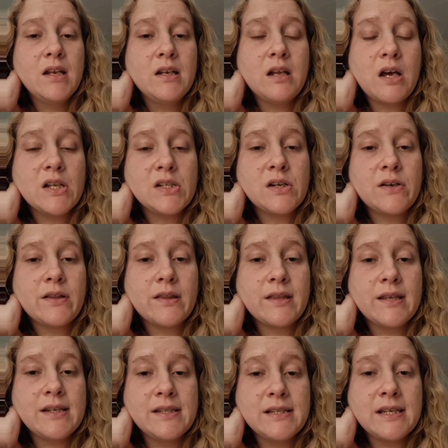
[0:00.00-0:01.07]
not
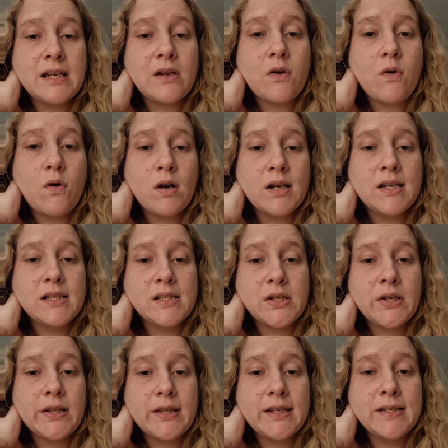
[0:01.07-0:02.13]
authentic or is
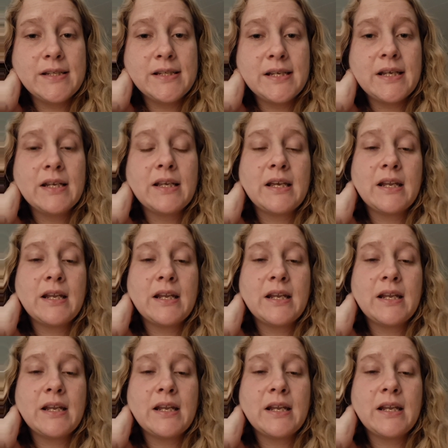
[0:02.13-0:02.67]
authentic.